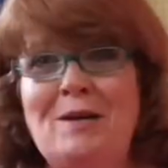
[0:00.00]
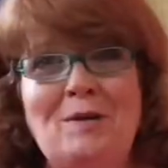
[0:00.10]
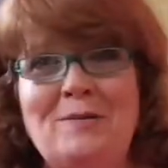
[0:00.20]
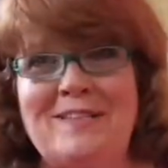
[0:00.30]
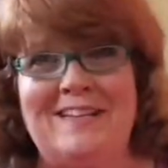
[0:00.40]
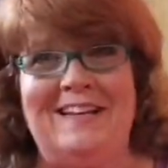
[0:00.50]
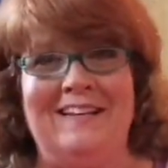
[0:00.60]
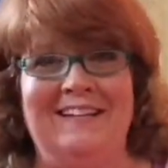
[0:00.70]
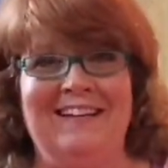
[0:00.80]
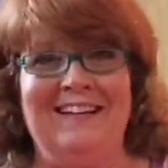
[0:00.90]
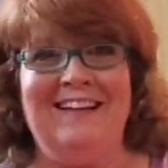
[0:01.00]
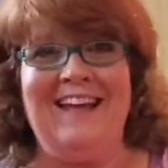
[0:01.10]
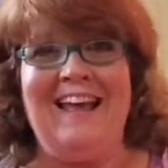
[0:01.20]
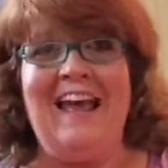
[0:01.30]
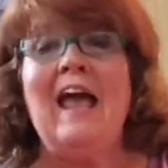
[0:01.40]
you see.
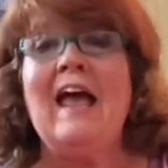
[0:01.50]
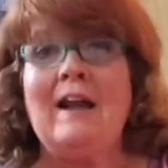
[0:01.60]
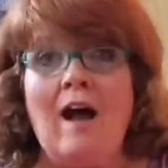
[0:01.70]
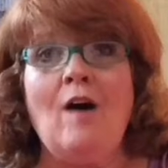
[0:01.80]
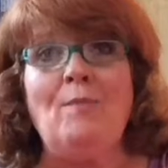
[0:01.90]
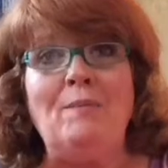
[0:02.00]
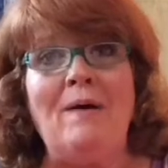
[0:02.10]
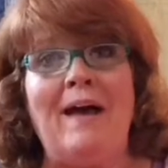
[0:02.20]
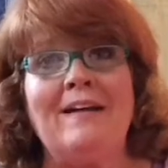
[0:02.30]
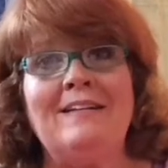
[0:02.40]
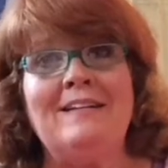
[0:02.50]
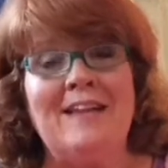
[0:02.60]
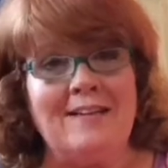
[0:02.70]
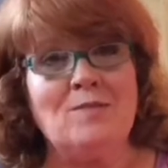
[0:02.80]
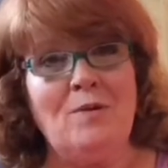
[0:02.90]
And I'll be back
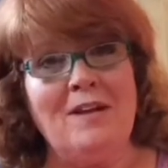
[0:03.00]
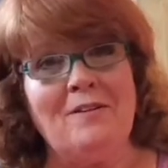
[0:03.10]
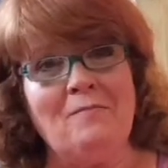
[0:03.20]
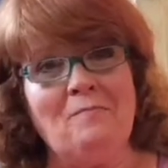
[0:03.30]
next week